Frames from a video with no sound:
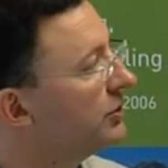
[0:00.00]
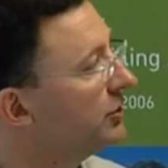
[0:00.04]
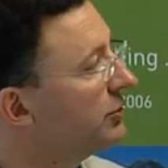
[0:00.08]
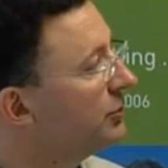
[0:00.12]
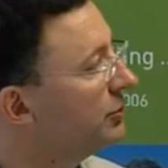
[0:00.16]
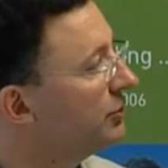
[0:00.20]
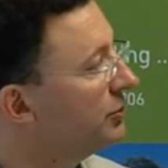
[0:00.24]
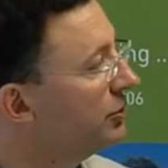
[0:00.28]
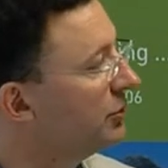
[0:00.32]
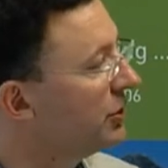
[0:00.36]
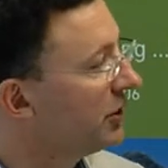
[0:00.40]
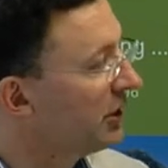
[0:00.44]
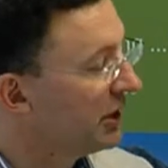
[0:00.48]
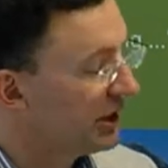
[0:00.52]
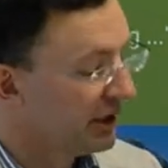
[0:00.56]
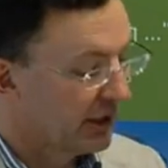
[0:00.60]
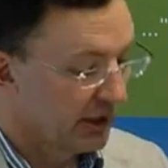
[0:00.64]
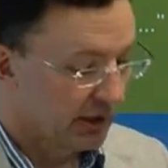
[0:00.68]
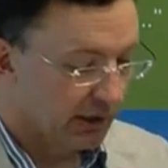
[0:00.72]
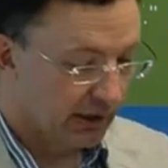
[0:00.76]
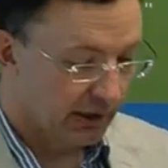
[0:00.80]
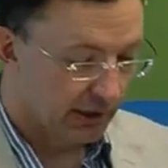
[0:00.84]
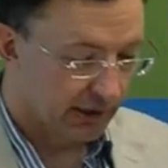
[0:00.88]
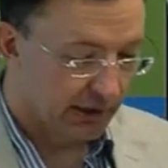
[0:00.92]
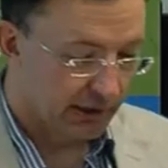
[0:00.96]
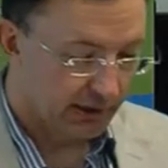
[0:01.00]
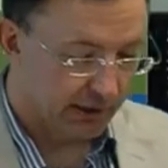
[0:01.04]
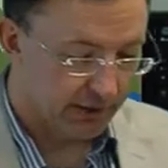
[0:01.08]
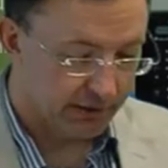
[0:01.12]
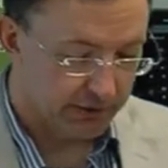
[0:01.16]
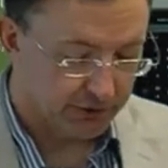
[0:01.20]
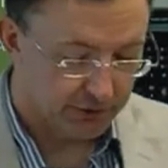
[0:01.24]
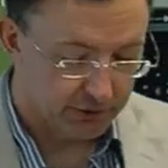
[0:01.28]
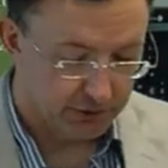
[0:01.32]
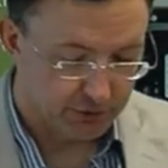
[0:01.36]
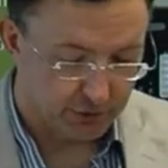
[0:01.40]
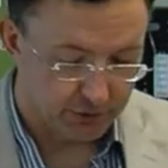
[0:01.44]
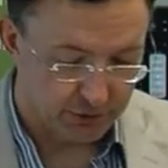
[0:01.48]

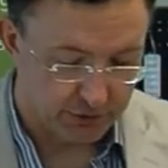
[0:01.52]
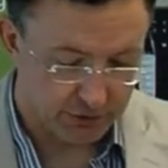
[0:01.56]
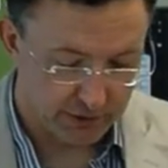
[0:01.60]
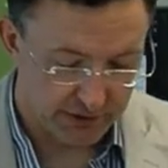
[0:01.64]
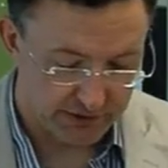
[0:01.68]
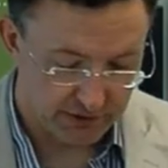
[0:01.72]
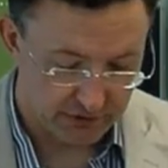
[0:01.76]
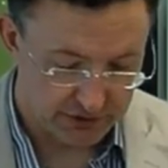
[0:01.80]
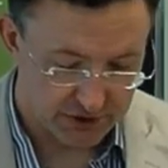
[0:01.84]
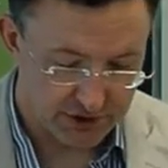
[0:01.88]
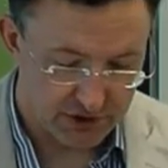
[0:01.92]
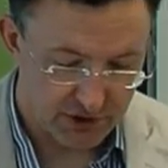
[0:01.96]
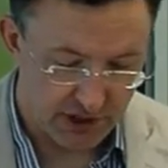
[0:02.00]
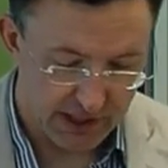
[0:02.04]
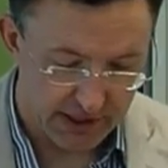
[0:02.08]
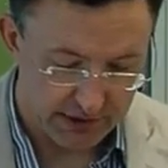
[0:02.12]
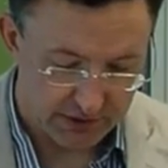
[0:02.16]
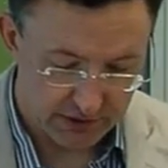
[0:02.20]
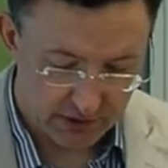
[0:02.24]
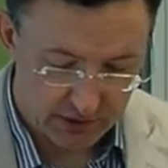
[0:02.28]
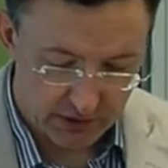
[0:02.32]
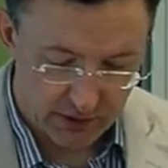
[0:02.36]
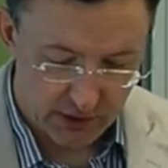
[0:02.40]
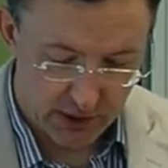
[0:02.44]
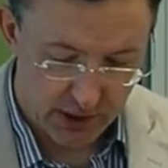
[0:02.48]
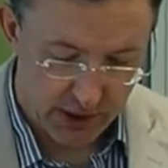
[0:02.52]
to understand,